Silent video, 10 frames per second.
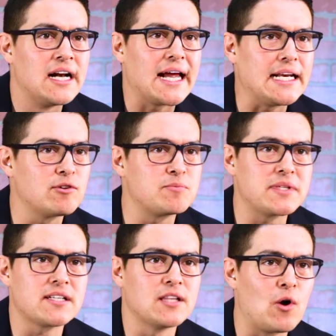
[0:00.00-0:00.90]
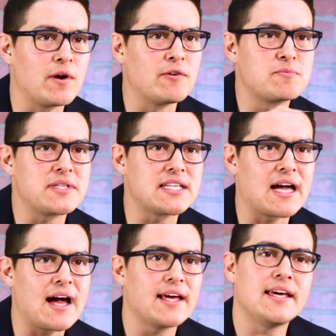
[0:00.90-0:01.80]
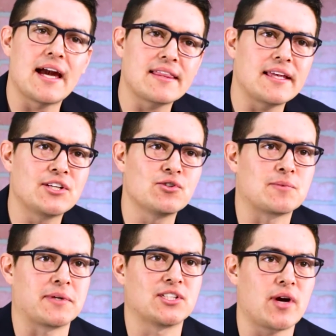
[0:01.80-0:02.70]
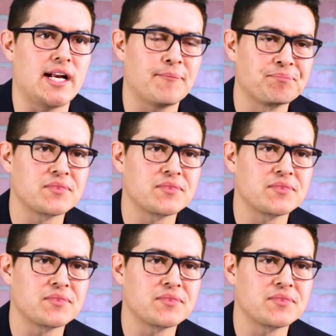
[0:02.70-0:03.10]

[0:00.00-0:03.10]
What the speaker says: and he was missing low, he was missing high. He had that issue in spring training.